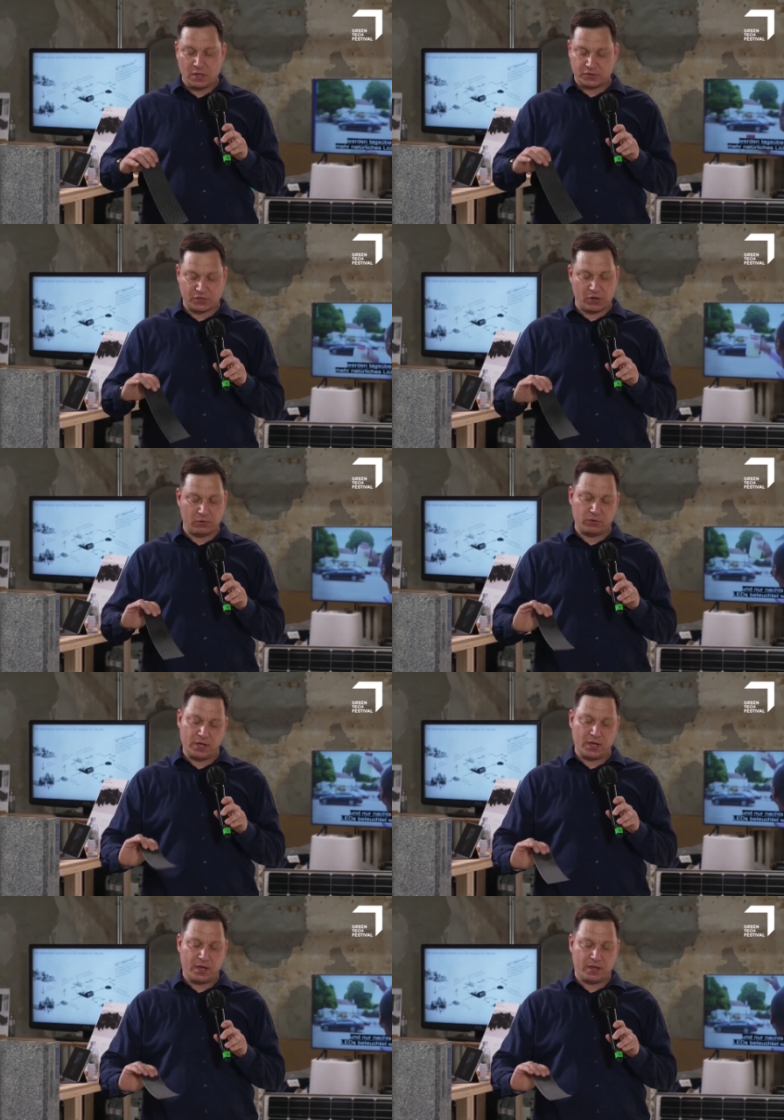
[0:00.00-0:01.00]
So
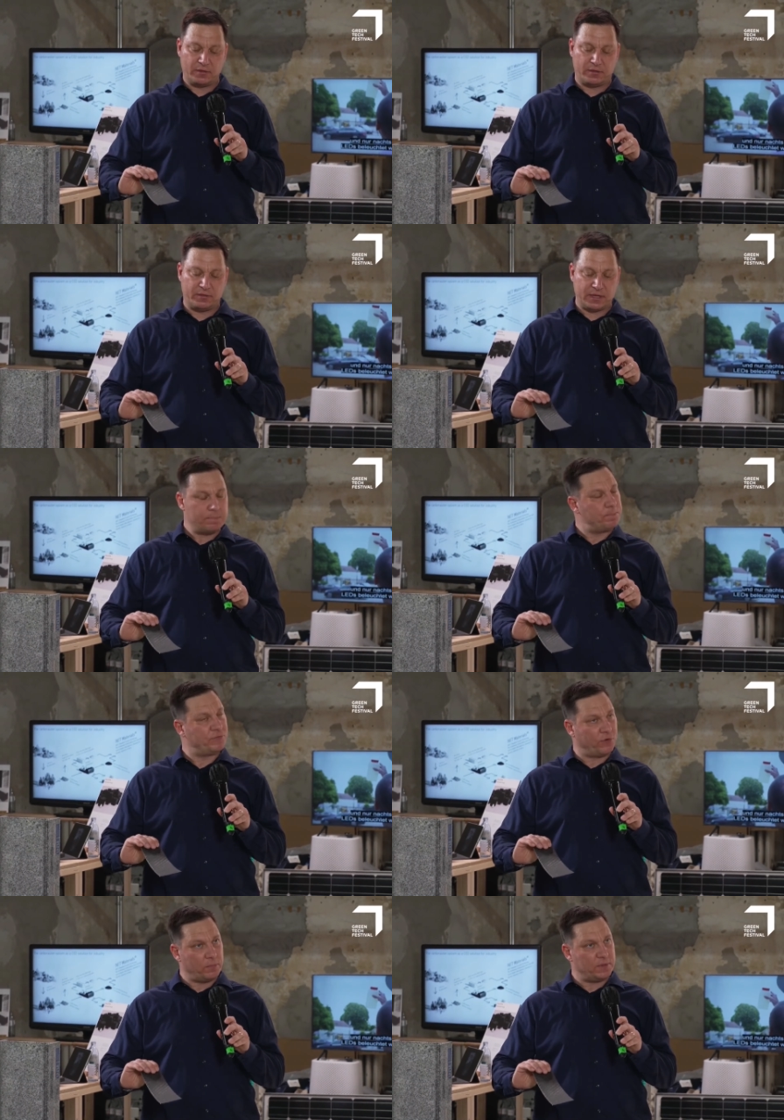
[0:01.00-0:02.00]
the
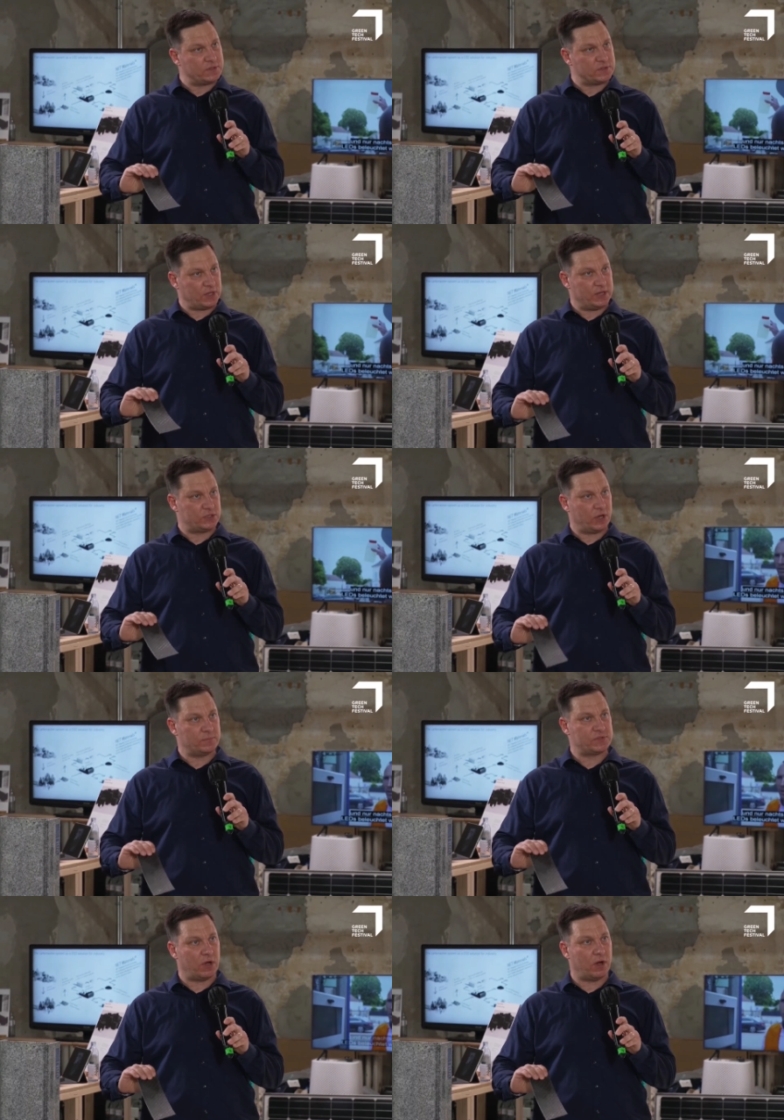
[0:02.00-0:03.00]
performance in
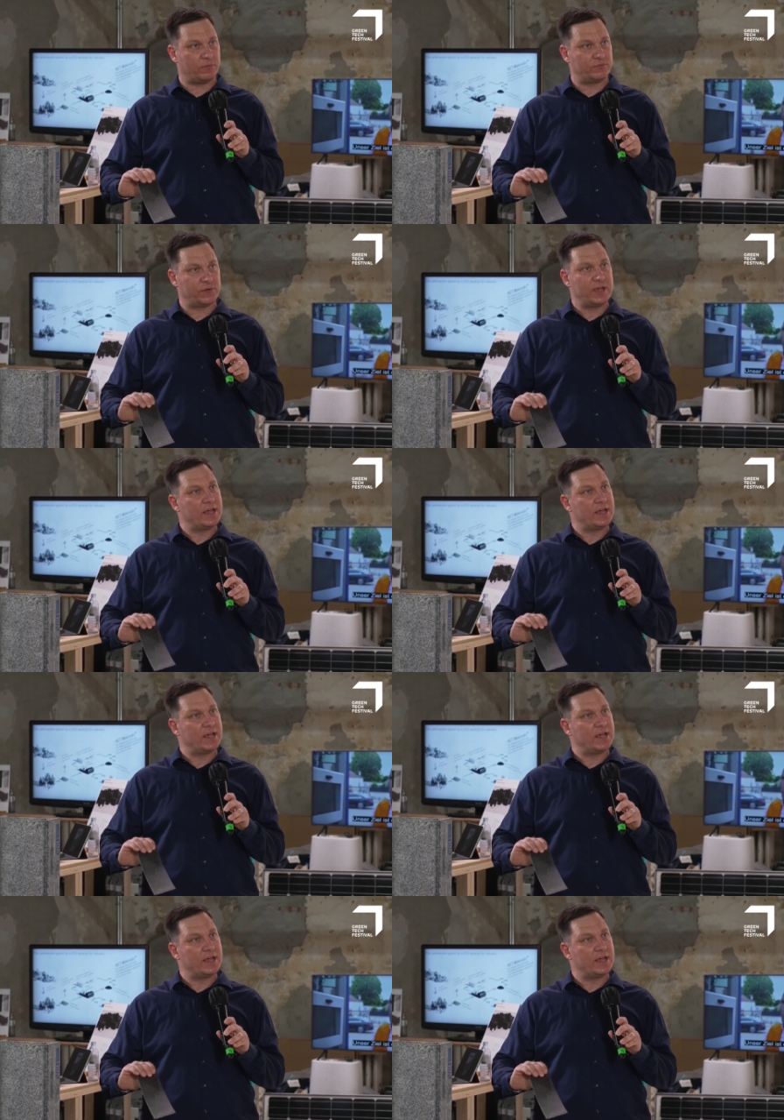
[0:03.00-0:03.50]
terms of